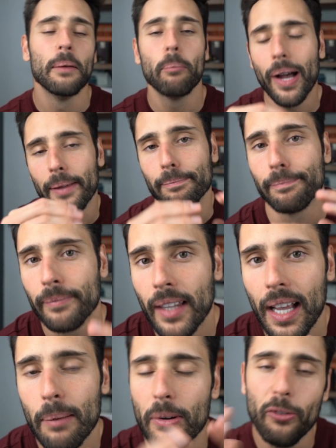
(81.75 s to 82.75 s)
But
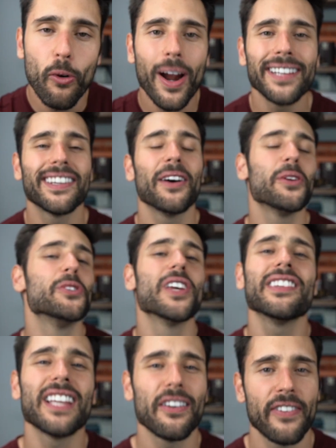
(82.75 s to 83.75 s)
before I tell you
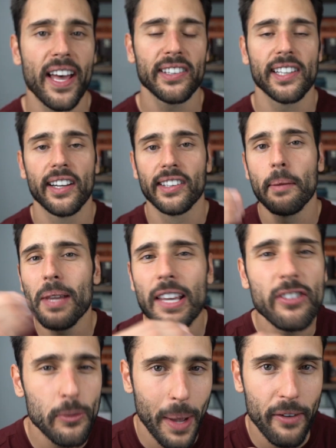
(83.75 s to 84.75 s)
just how fast it is, let me give
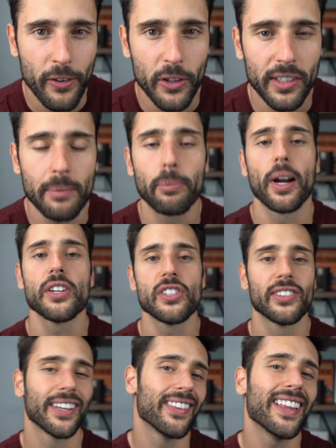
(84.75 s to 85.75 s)
you my first
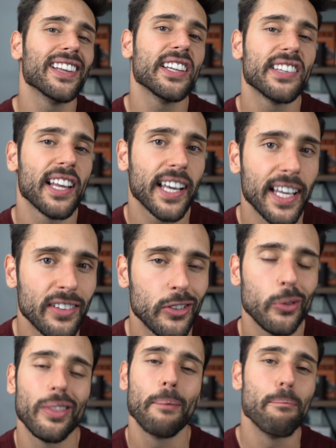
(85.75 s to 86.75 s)
impressions, and then let's dig into
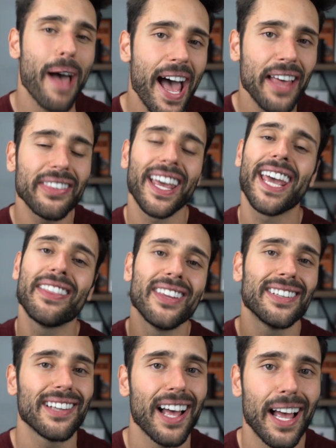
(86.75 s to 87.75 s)
the math and the
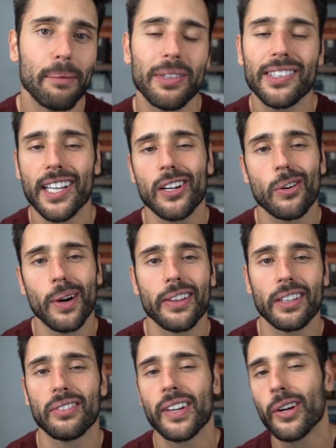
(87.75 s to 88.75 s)
time centered around
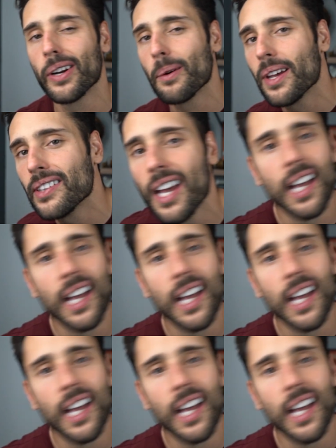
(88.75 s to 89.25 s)
this video. Anyways,